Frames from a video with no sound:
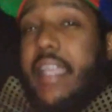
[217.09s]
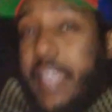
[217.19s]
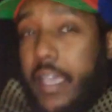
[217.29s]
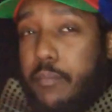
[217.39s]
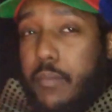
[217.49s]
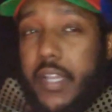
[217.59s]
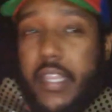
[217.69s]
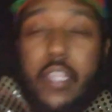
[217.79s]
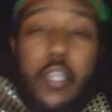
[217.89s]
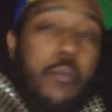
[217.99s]
get
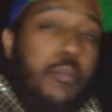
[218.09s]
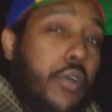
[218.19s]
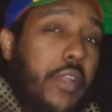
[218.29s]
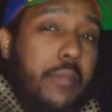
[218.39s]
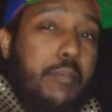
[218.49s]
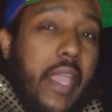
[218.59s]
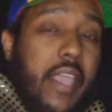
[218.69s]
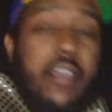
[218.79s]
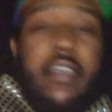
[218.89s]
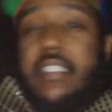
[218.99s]
money, put in
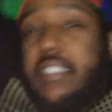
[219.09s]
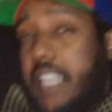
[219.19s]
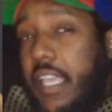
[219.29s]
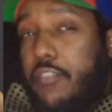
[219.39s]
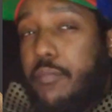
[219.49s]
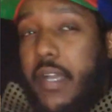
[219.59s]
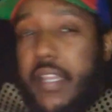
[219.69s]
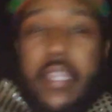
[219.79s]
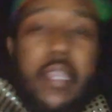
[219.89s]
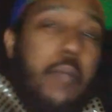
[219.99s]
bank, save
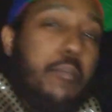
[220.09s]
money,